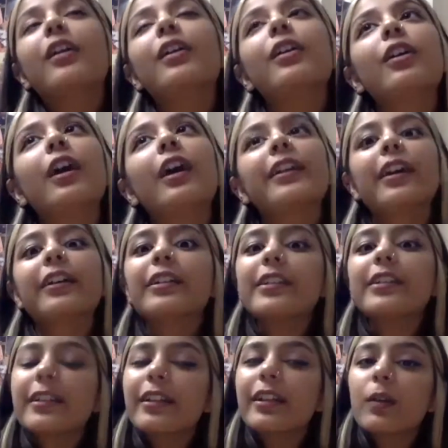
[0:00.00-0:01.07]
another
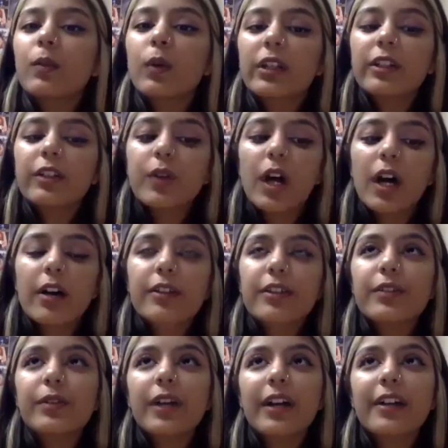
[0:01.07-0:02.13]
thing that I wanted to ask
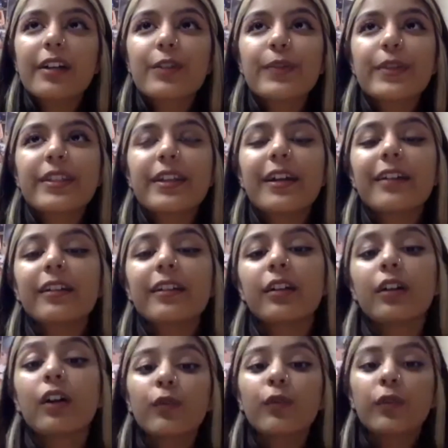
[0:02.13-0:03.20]
you guys was that
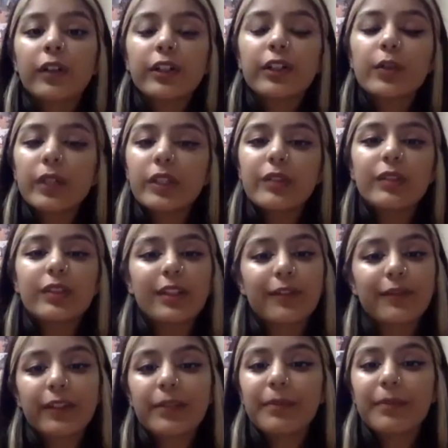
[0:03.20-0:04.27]
were you into
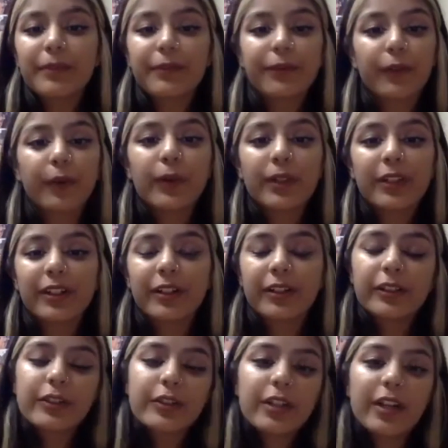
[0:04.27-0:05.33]
thrifting before
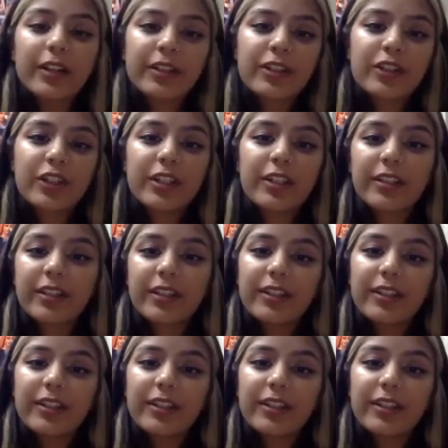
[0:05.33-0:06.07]
you started G&D?